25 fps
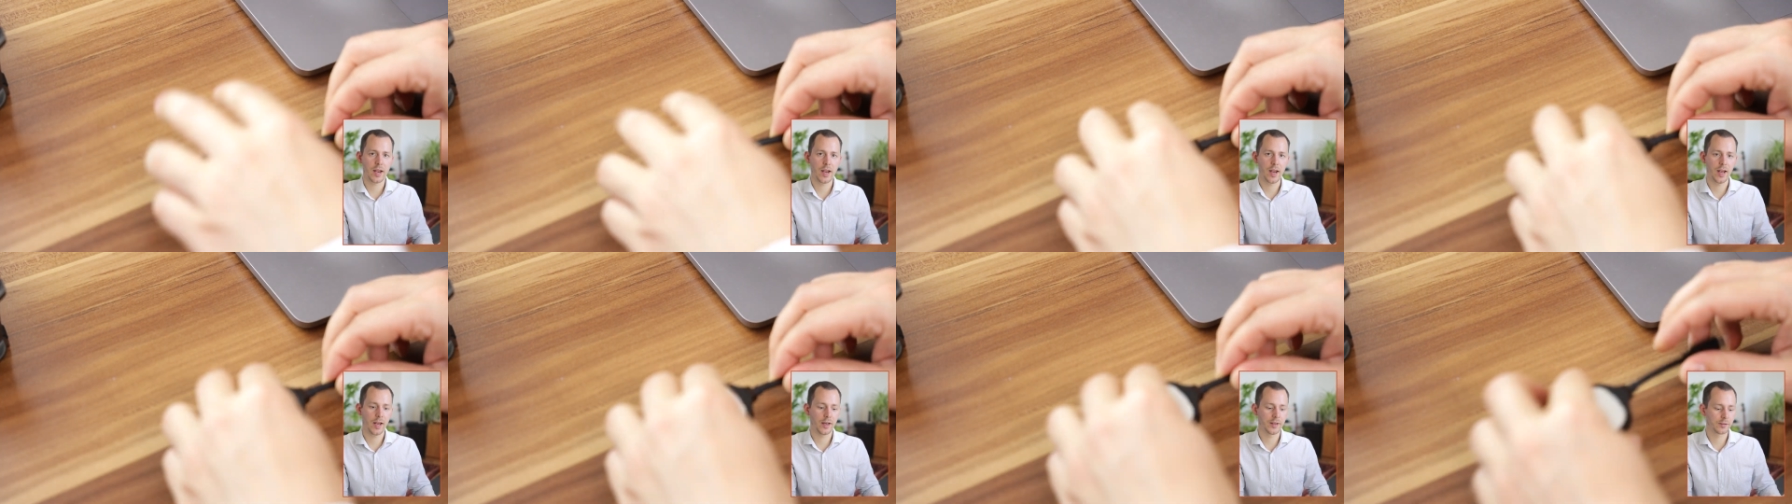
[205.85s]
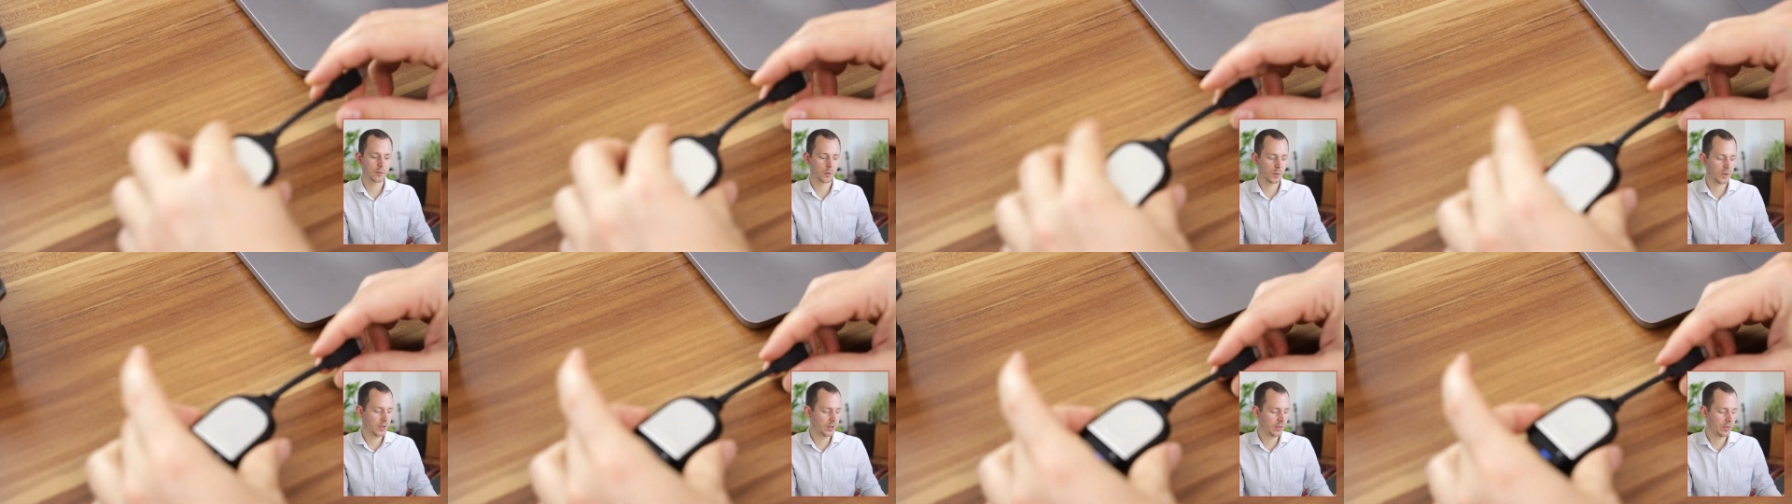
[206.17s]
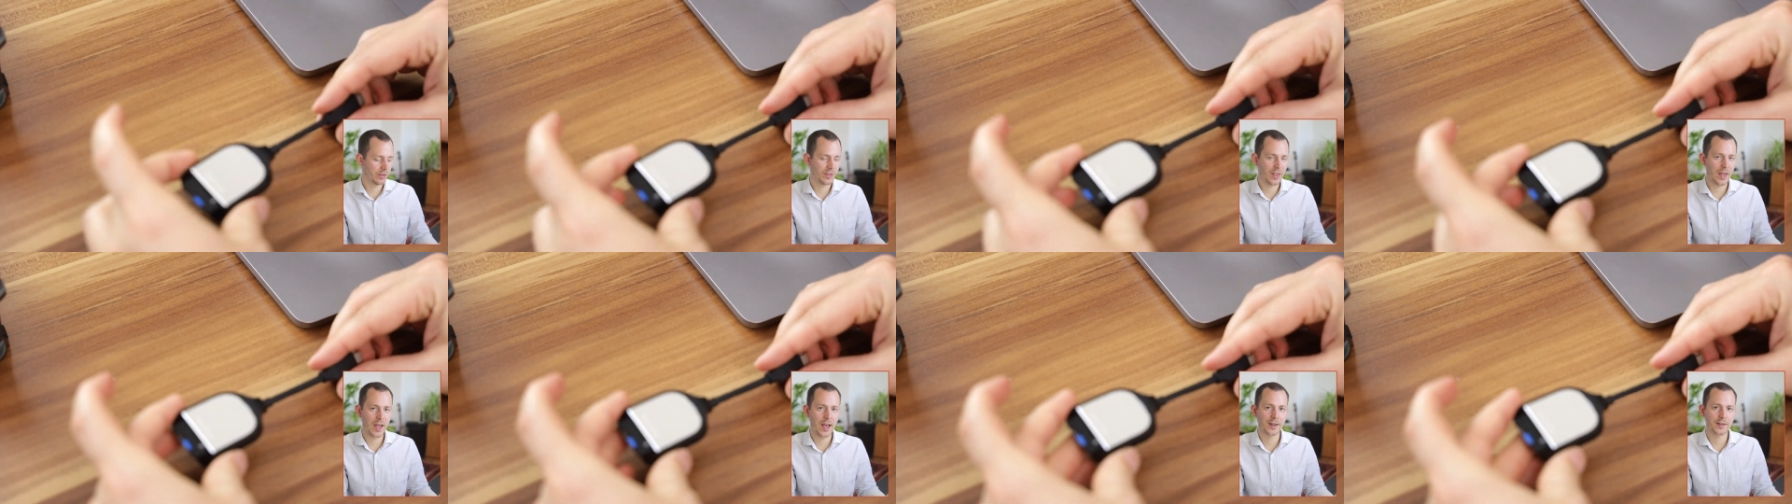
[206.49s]
and
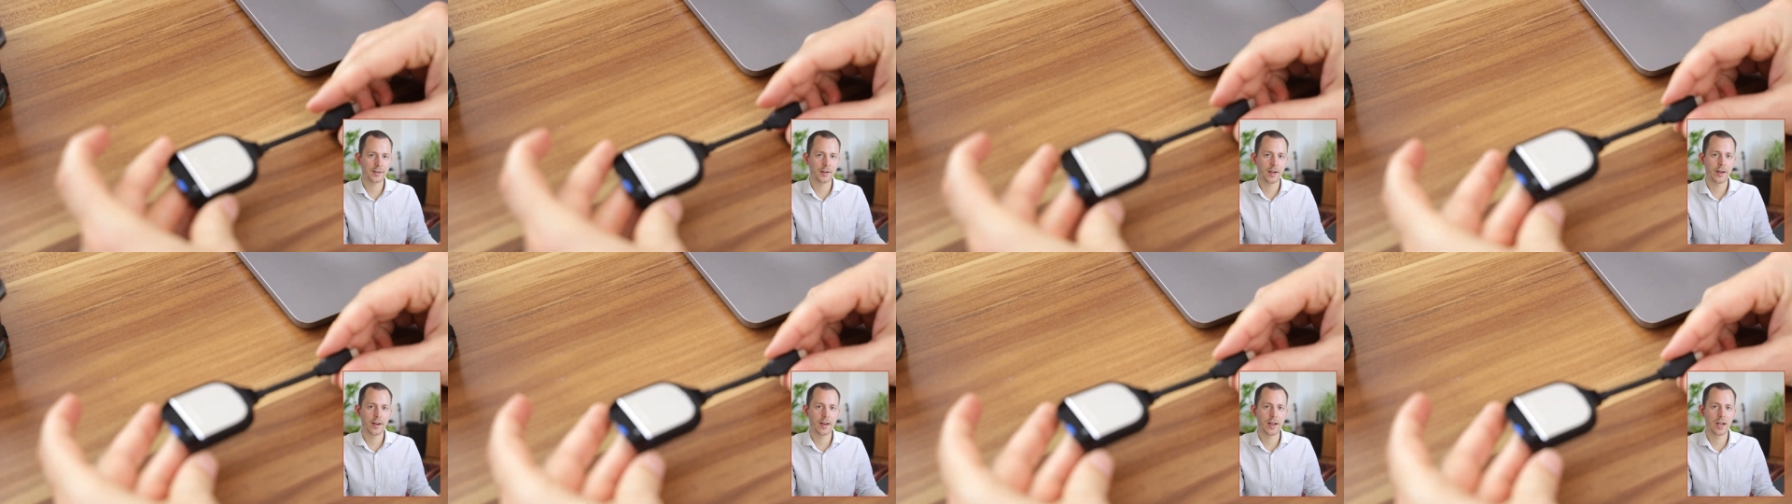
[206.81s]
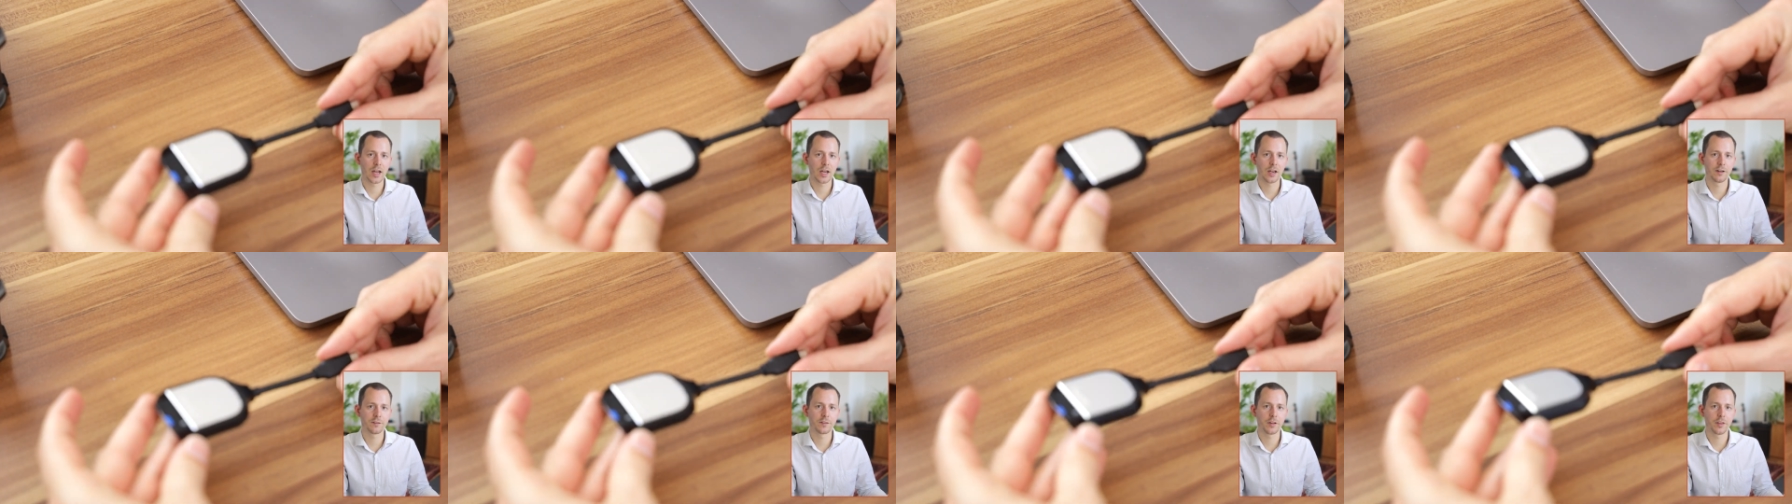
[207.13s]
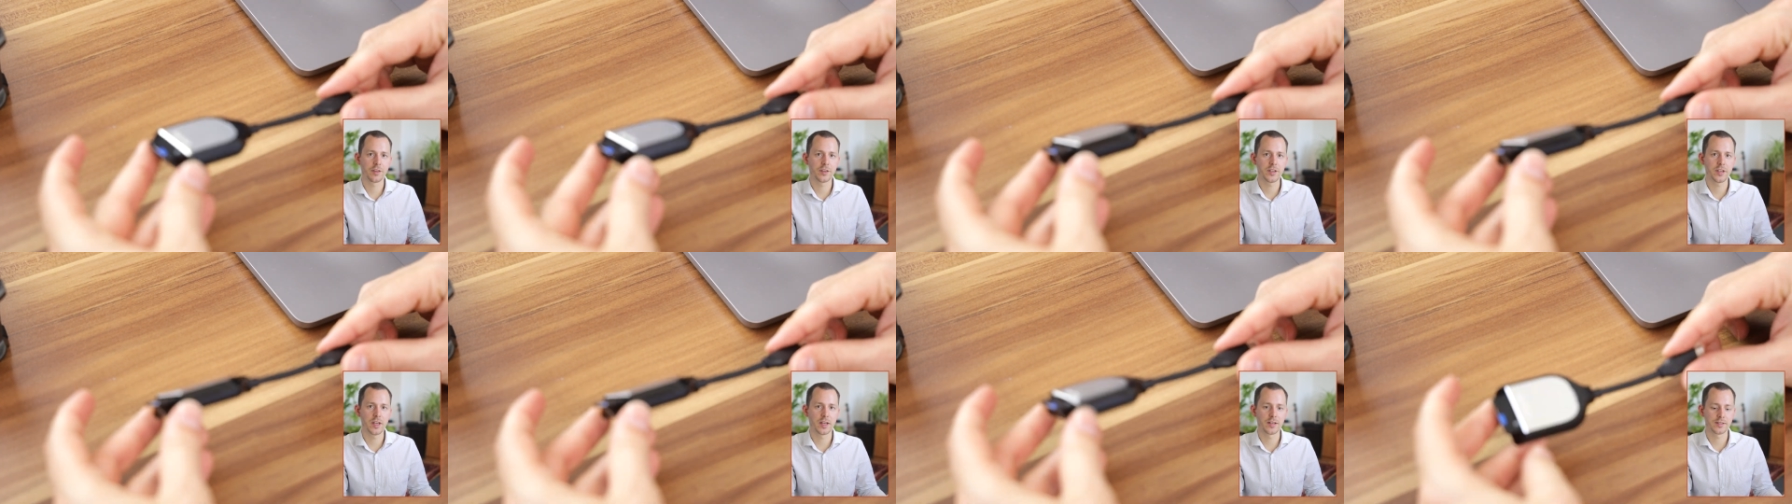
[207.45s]
in that I have
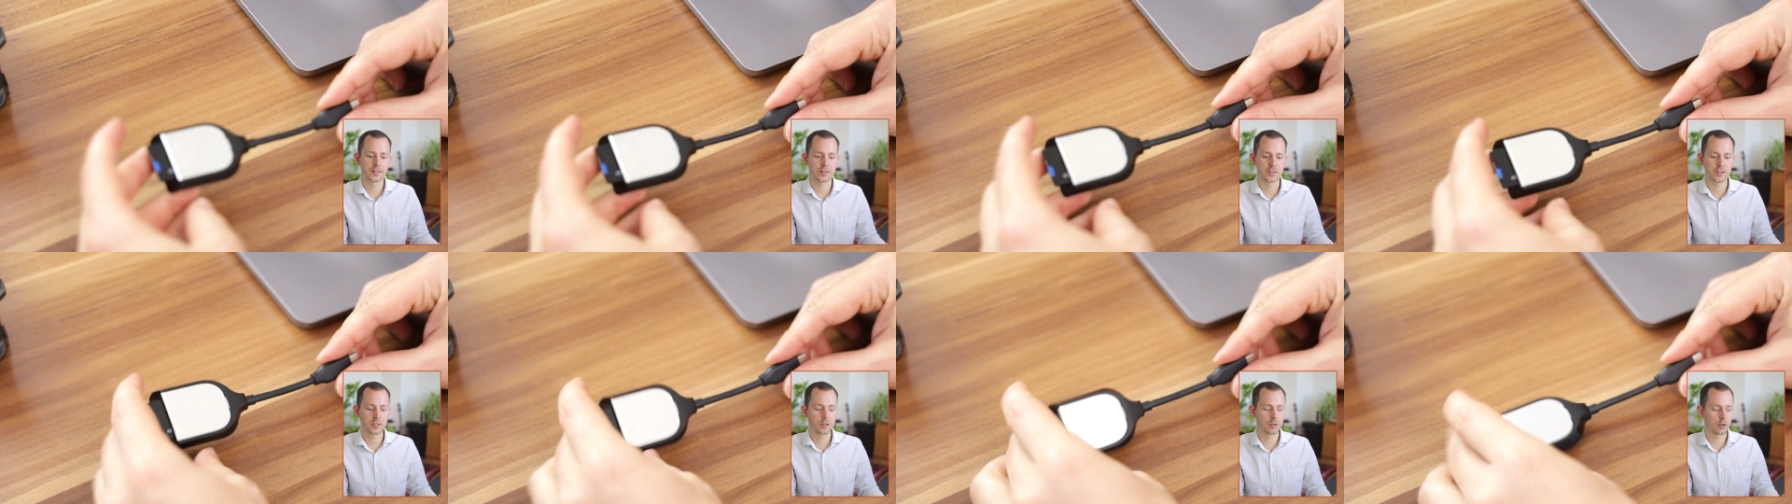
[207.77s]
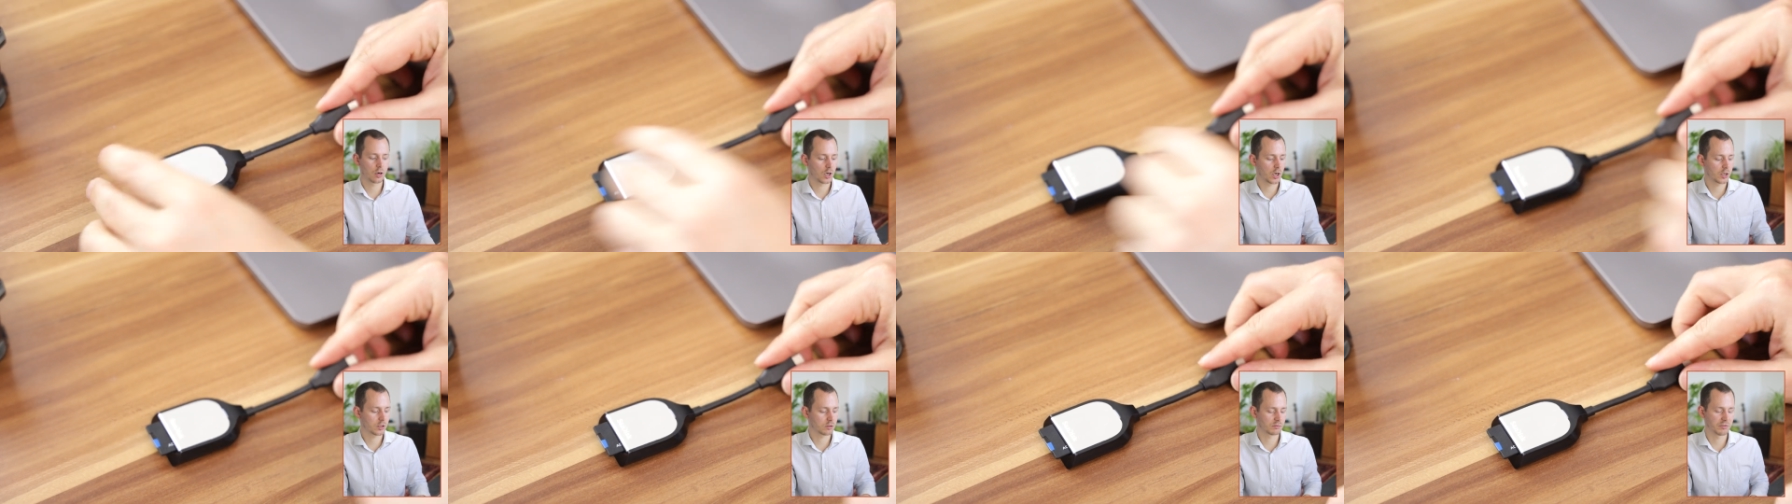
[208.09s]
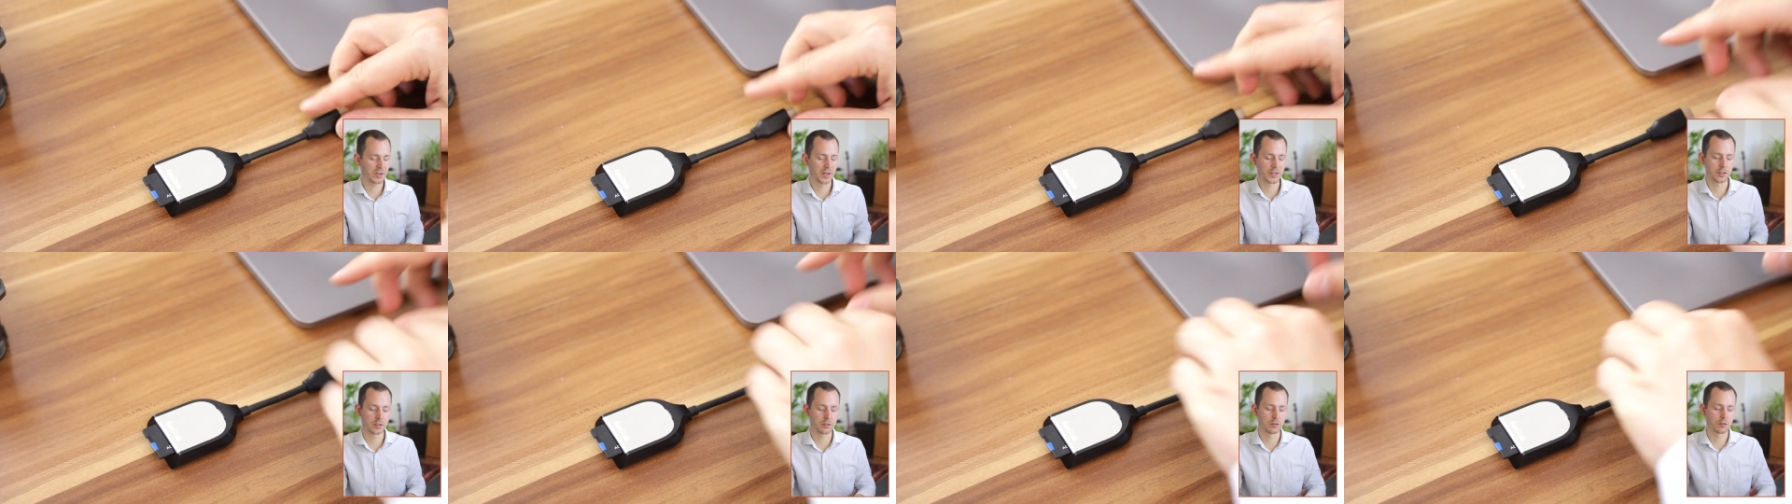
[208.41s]
the SD card
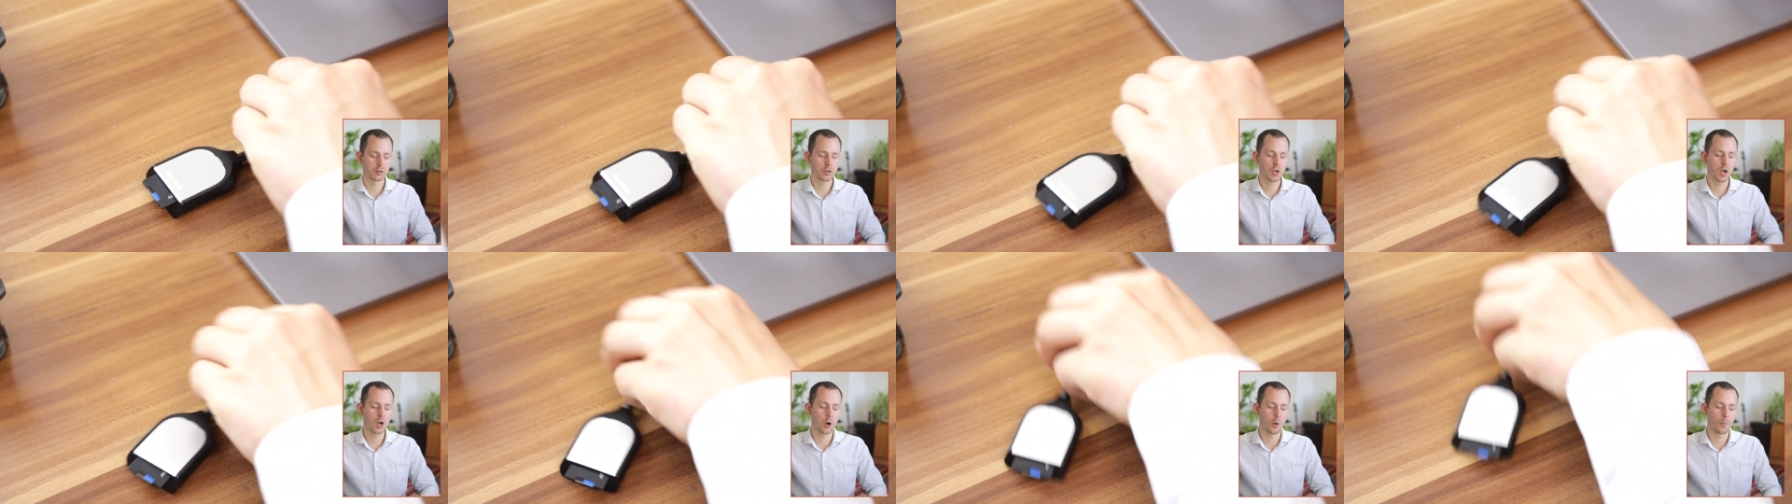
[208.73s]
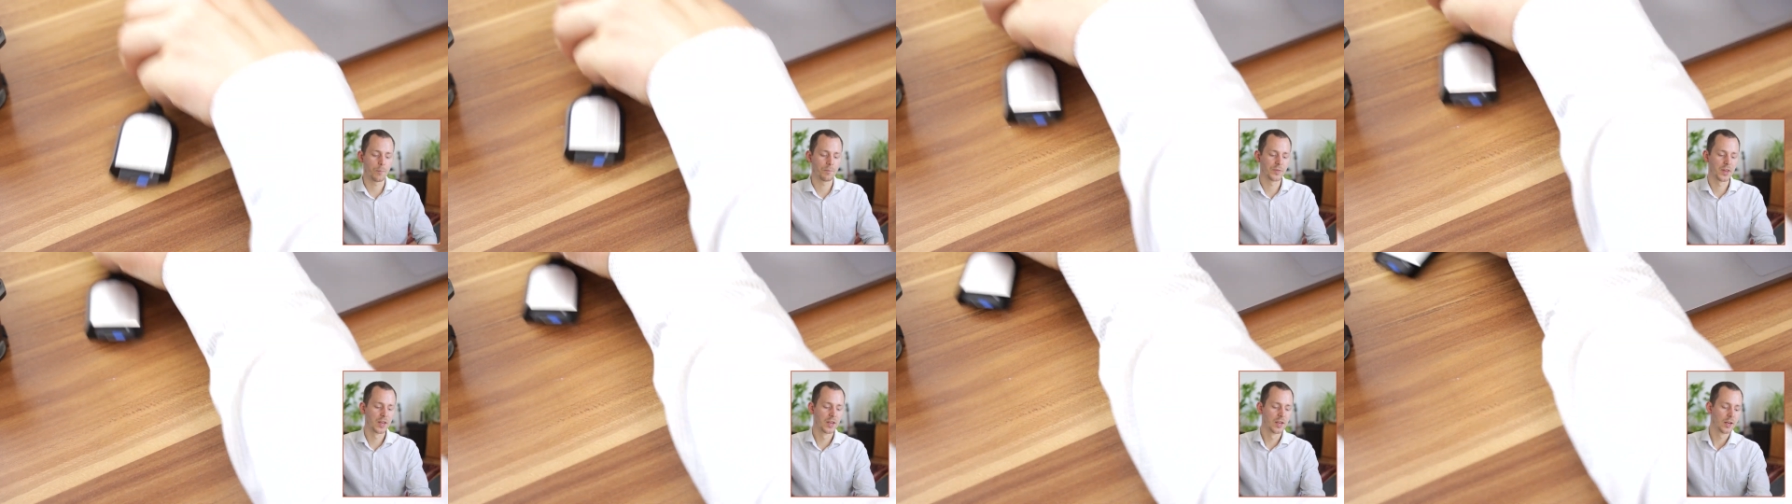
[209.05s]
ready to go.